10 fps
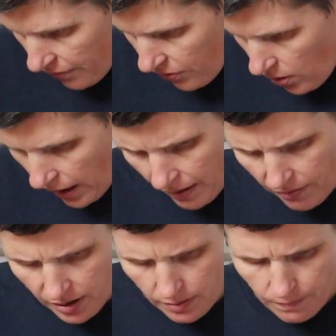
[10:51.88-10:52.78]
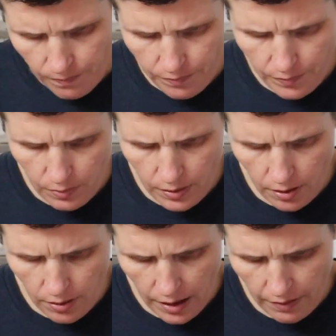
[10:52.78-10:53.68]
if you have it, but we
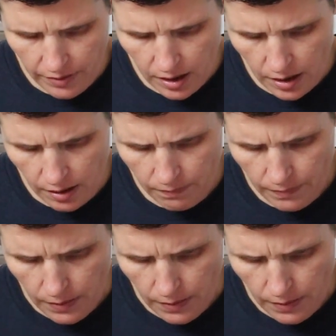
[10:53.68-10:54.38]
don't have it here.